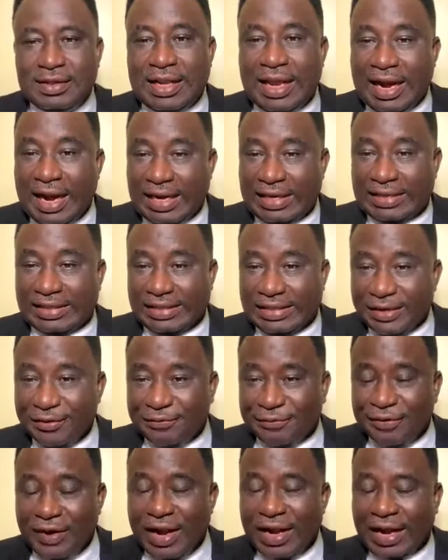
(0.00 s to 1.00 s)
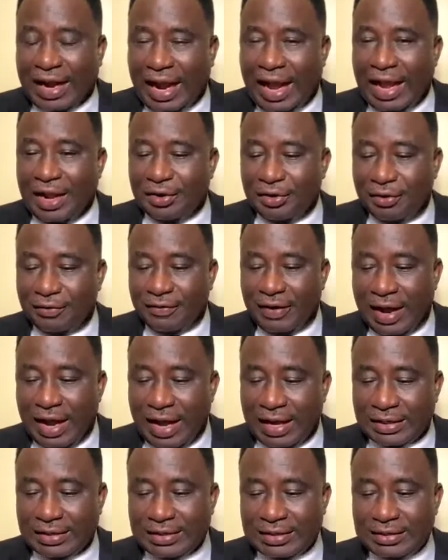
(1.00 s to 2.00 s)
There are different kind of
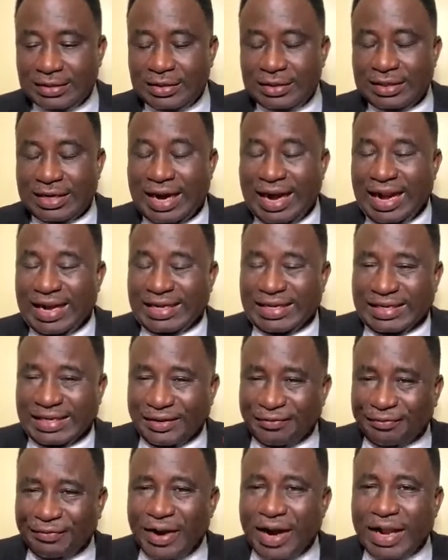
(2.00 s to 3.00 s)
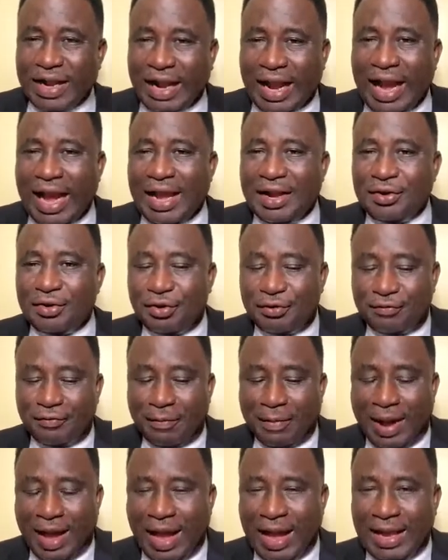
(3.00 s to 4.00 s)
heart. There are different kind of
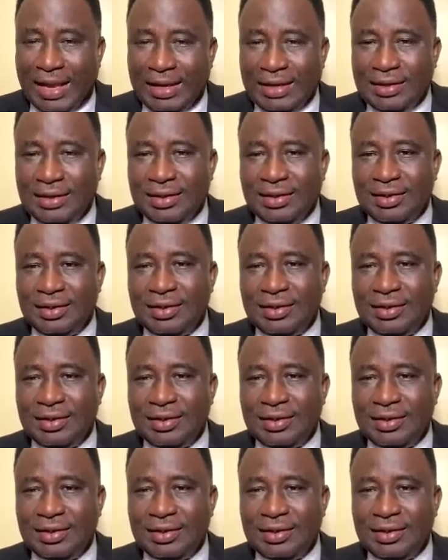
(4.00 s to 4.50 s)
mind.